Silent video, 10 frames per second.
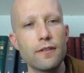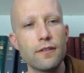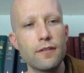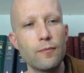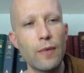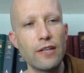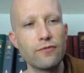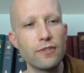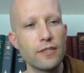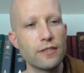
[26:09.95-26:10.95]

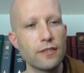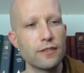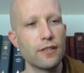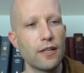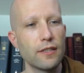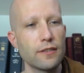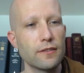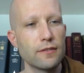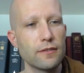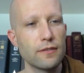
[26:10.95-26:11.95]
mindfulness is not
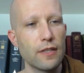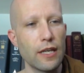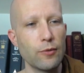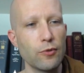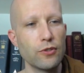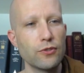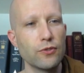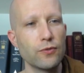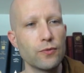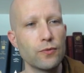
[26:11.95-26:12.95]
able
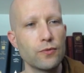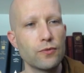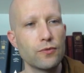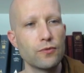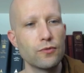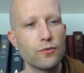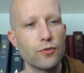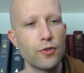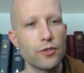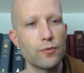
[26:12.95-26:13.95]
to do
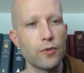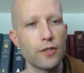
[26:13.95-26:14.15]
its work.